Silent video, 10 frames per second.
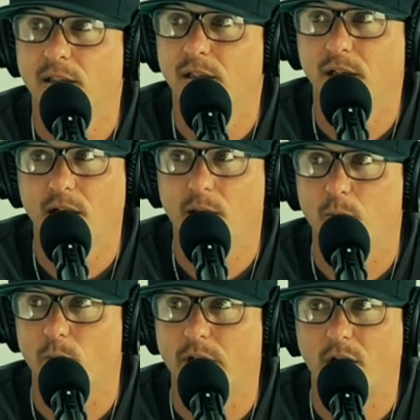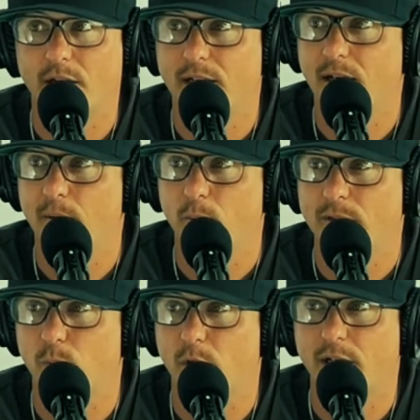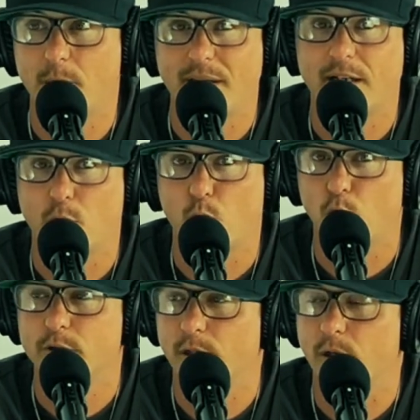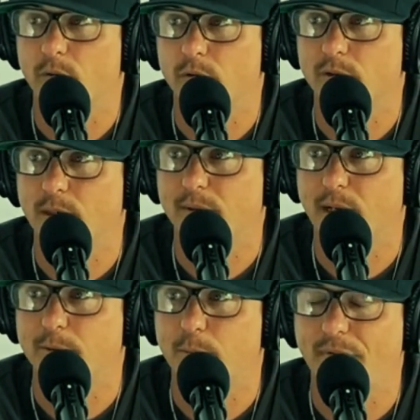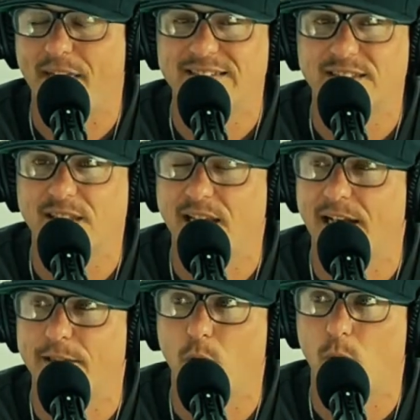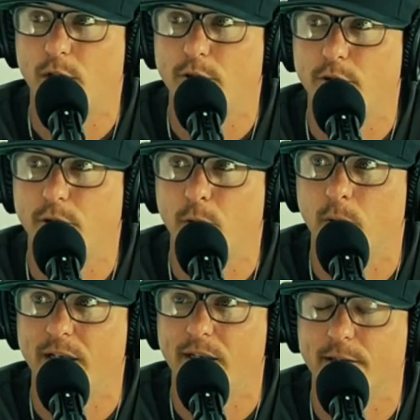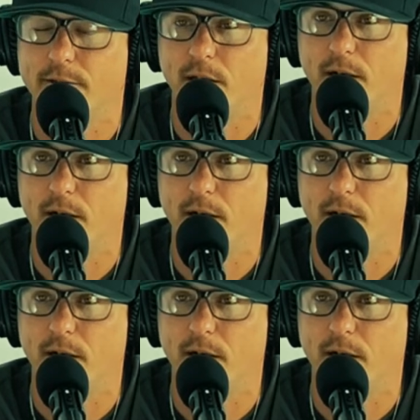We're going to be in a war zone sometimes, but that's the thing I don't want to do is,